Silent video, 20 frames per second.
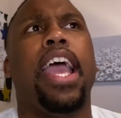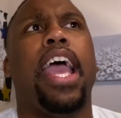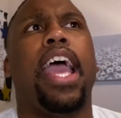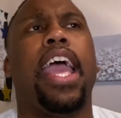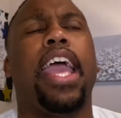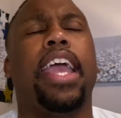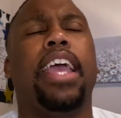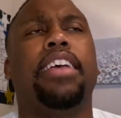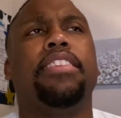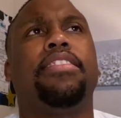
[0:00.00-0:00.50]

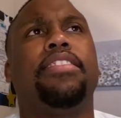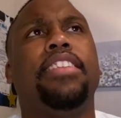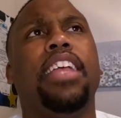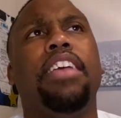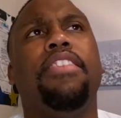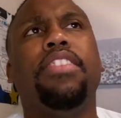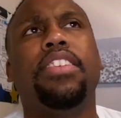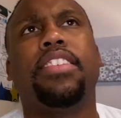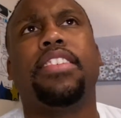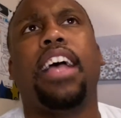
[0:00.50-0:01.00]
And
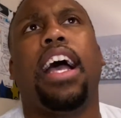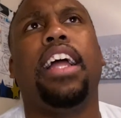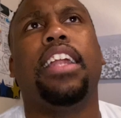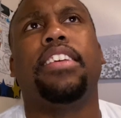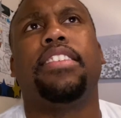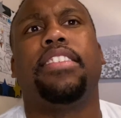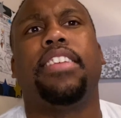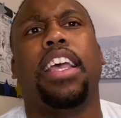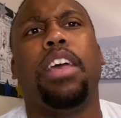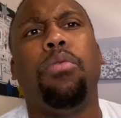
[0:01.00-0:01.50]
Stephen
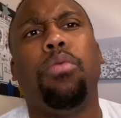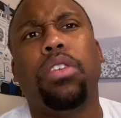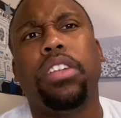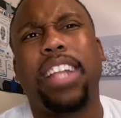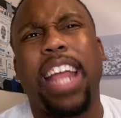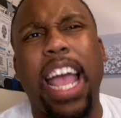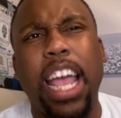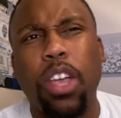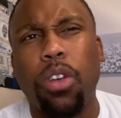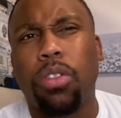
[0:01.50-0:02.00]
Silas said, well,
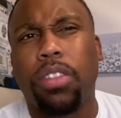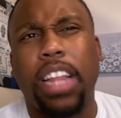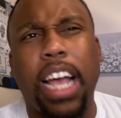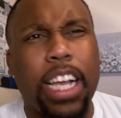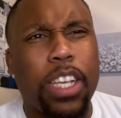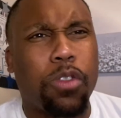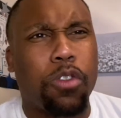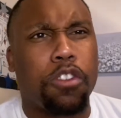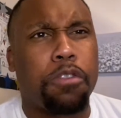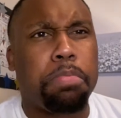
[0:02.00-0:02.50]
Daniel
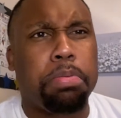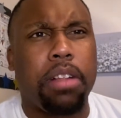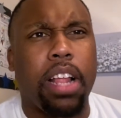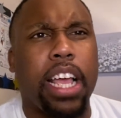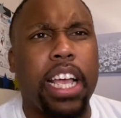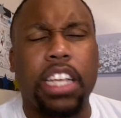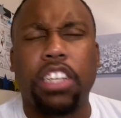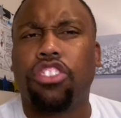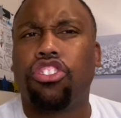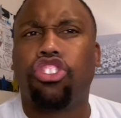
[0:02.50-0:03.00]
Theis was
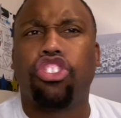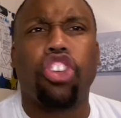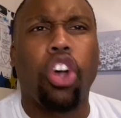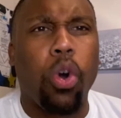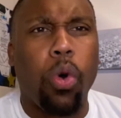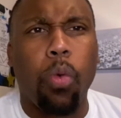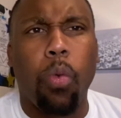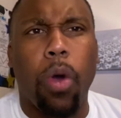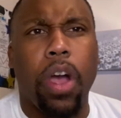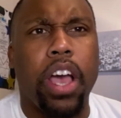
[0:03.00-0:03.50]
playing so
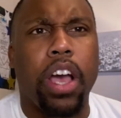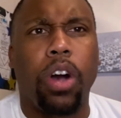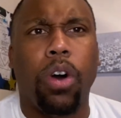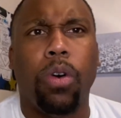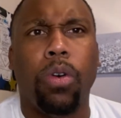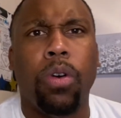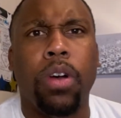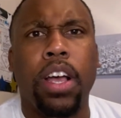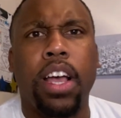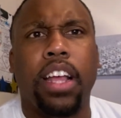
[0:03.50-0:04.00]

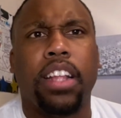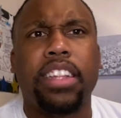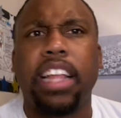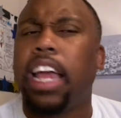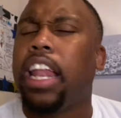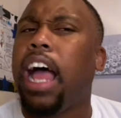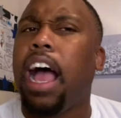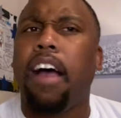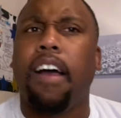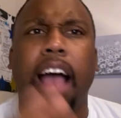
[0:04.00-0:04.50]
well
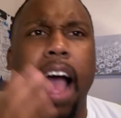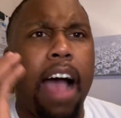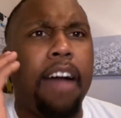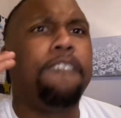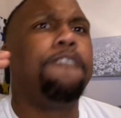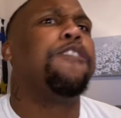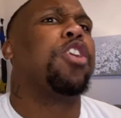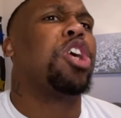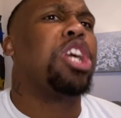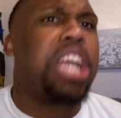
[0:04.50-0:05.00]
that I
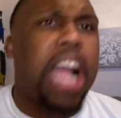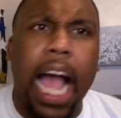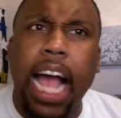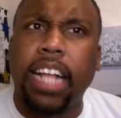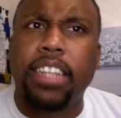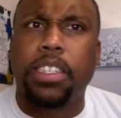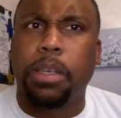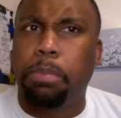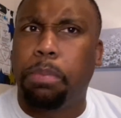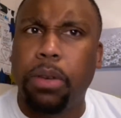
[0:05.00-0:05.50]

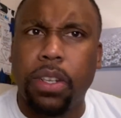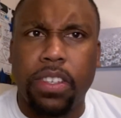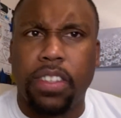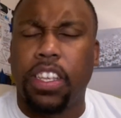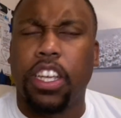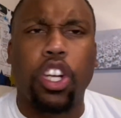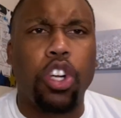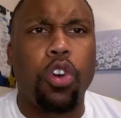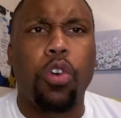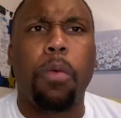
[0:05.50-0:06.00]
forgot to put
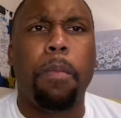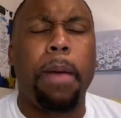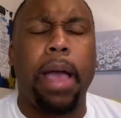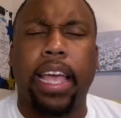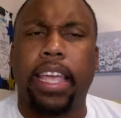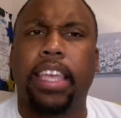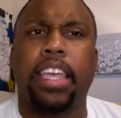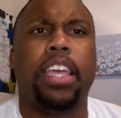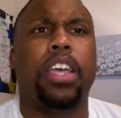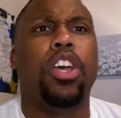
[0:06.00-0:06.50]
Sengun
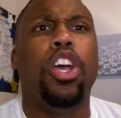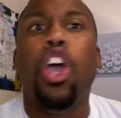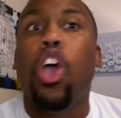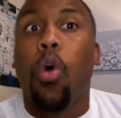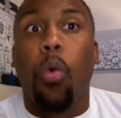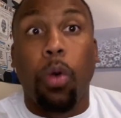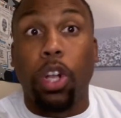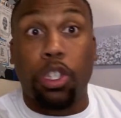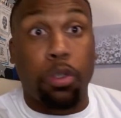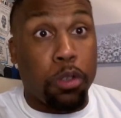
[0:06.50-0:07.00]
back in,
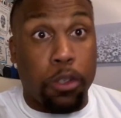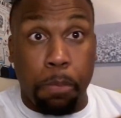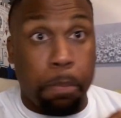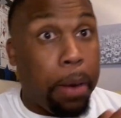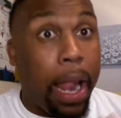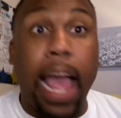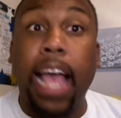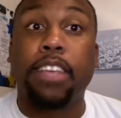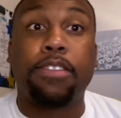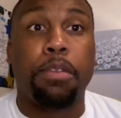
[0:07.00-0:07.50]
which was
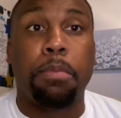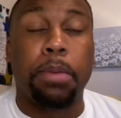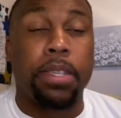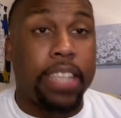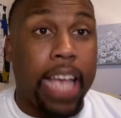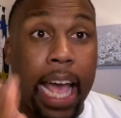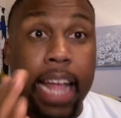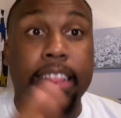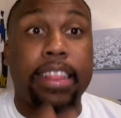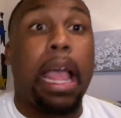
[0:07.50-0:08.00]
blasphemous.
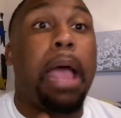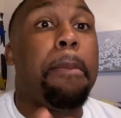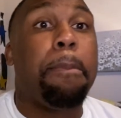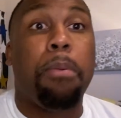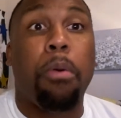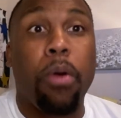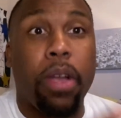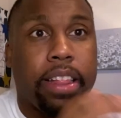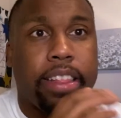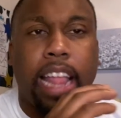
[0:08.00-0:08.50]
At that
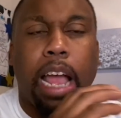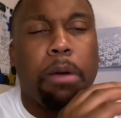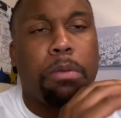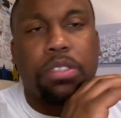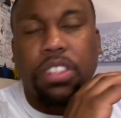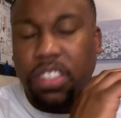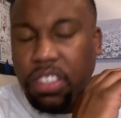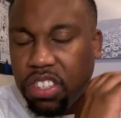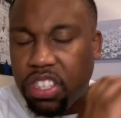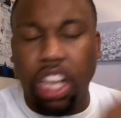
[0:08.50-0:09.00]
point, that was
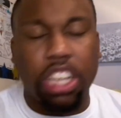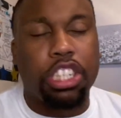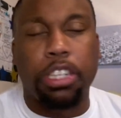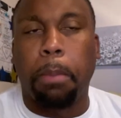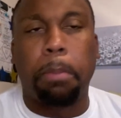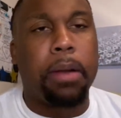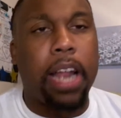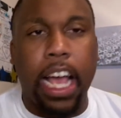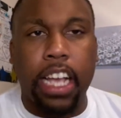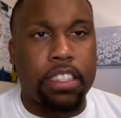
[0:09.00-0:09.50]
such a
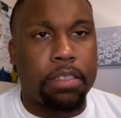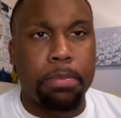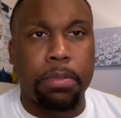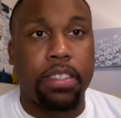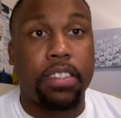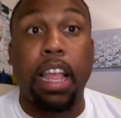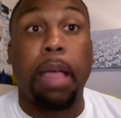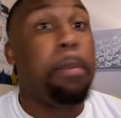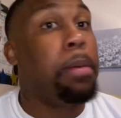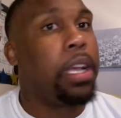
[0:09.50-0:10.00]
blasphemous
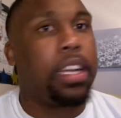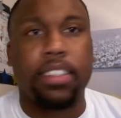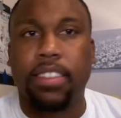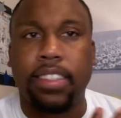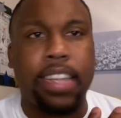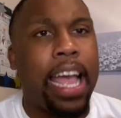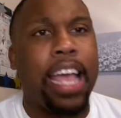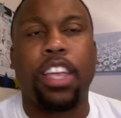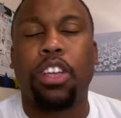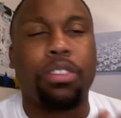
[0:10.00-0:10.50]
statement because
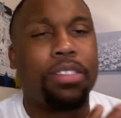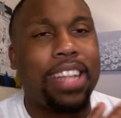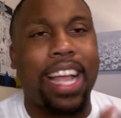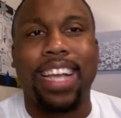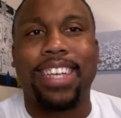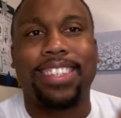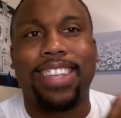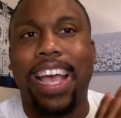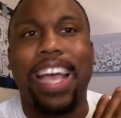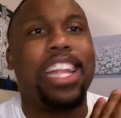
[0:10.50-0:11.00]
Daniel
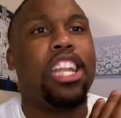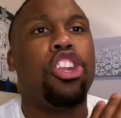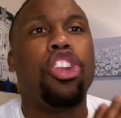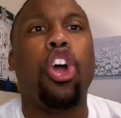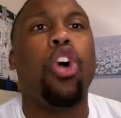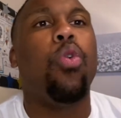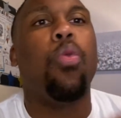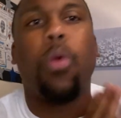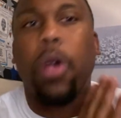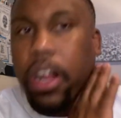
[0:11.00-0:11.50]
Theis had
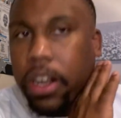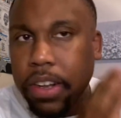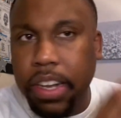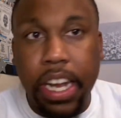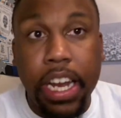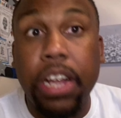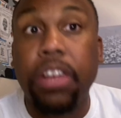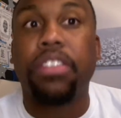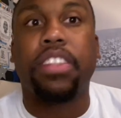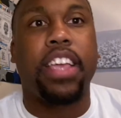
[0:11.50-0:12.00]
nowhere
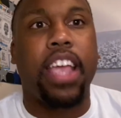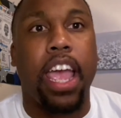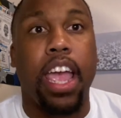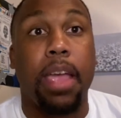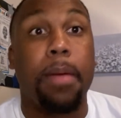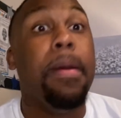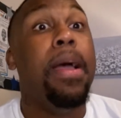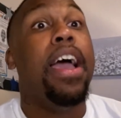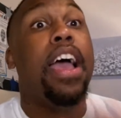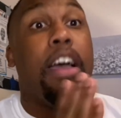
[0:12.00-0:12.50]
near the
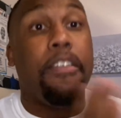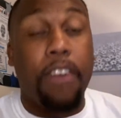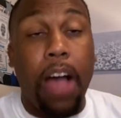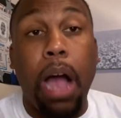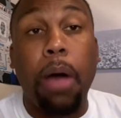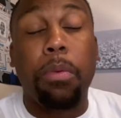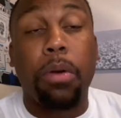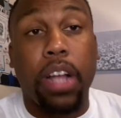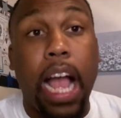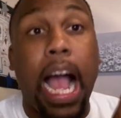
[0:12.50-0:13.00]
game. If I
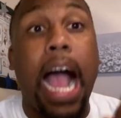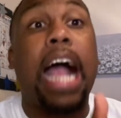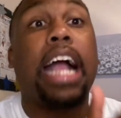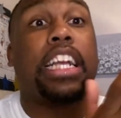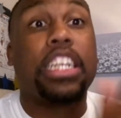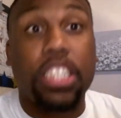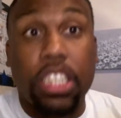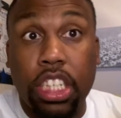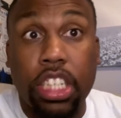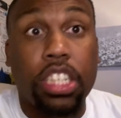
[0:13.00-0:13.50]

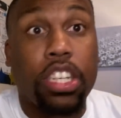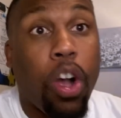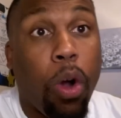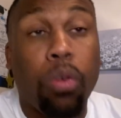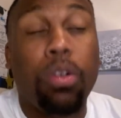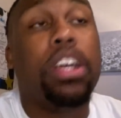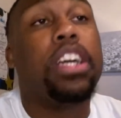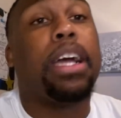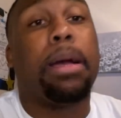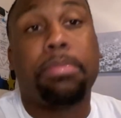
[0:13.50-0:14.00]
could go
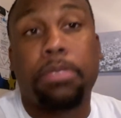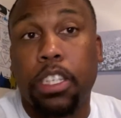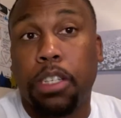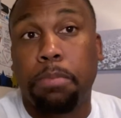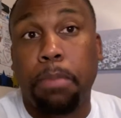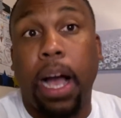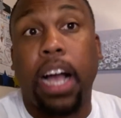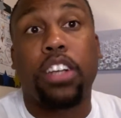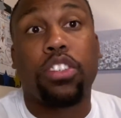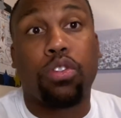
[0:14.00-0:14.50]
look up this
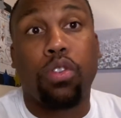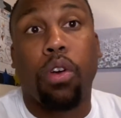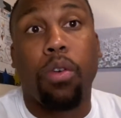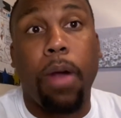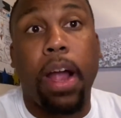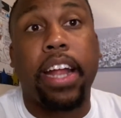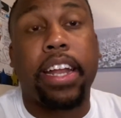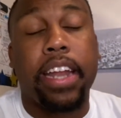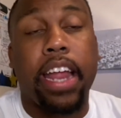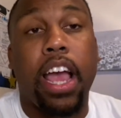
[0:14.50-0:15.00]
box score
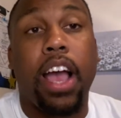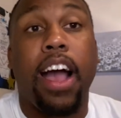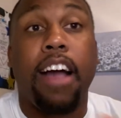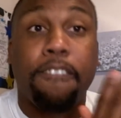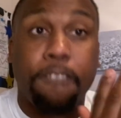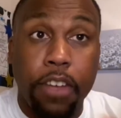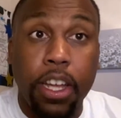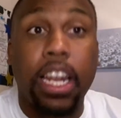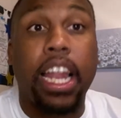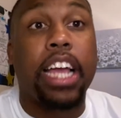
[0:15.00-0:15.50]
right now. I
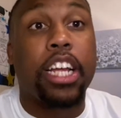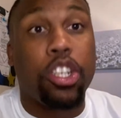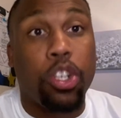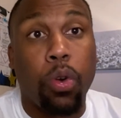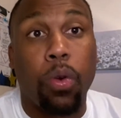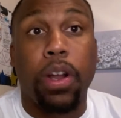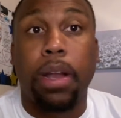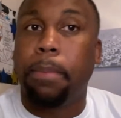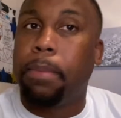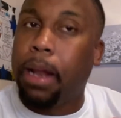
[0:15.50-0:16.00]
feel like
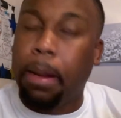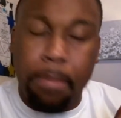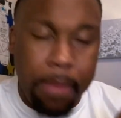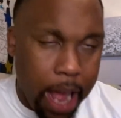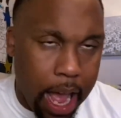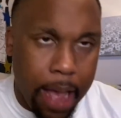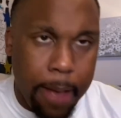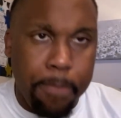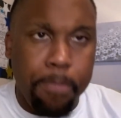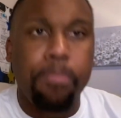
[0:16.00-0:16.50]
doing it, but I'm
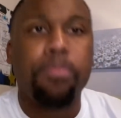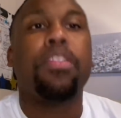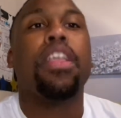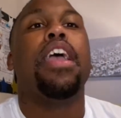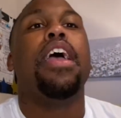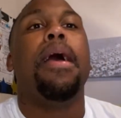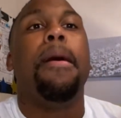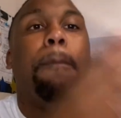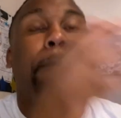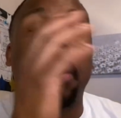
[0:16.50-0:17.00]
not.
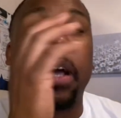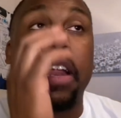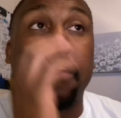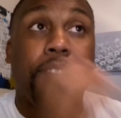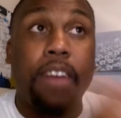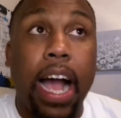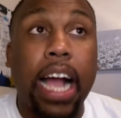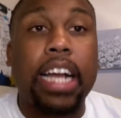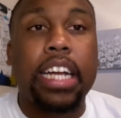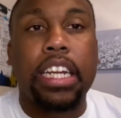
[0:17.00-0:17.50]
But if
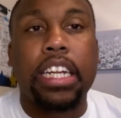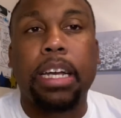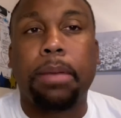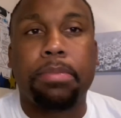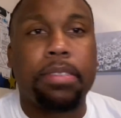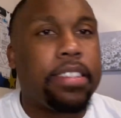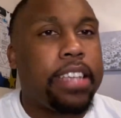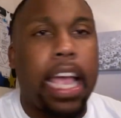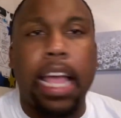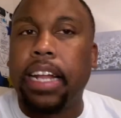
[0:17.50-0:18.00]
I could look up
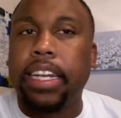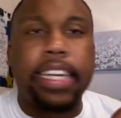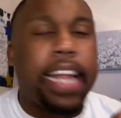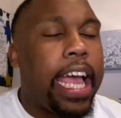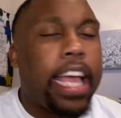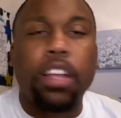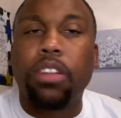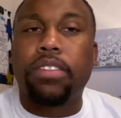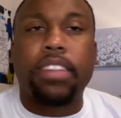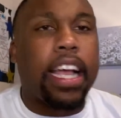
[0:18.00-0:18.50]
this game,
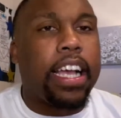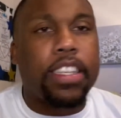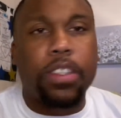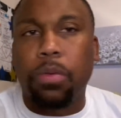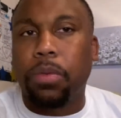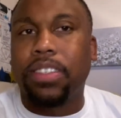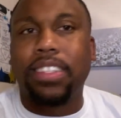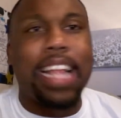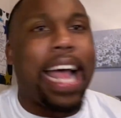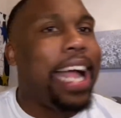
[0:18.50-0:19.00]
Daniel Theis
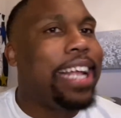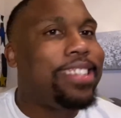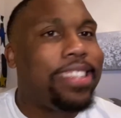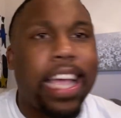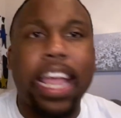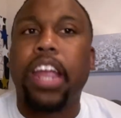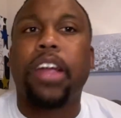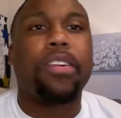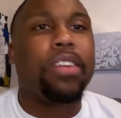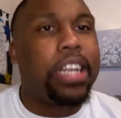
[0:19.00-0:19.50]
was not
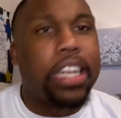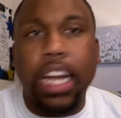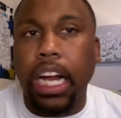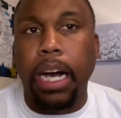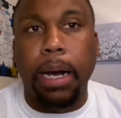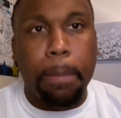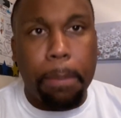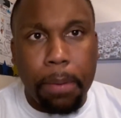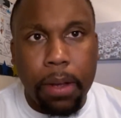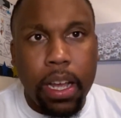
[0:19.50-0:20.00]
tearing it
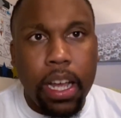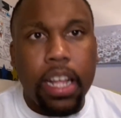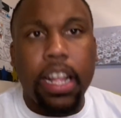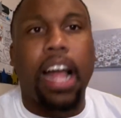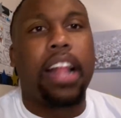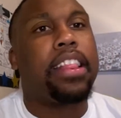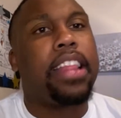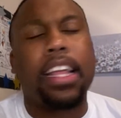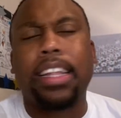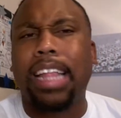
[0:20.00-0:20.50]
up. I
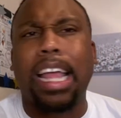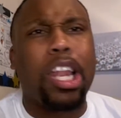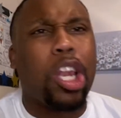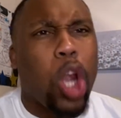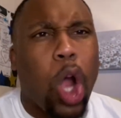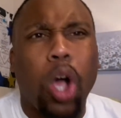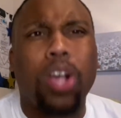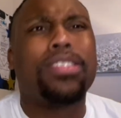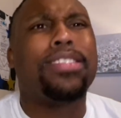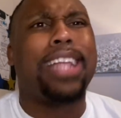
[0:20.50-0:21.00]
think they
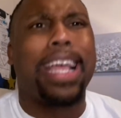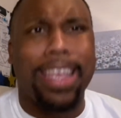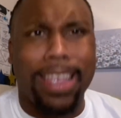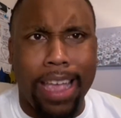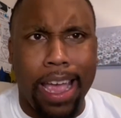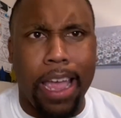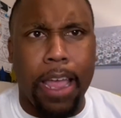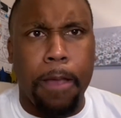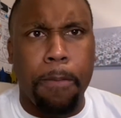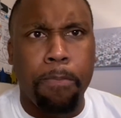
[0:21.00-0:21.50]
lost that
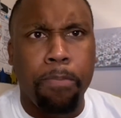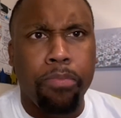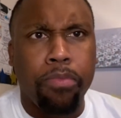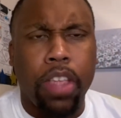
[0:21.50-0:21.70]
game.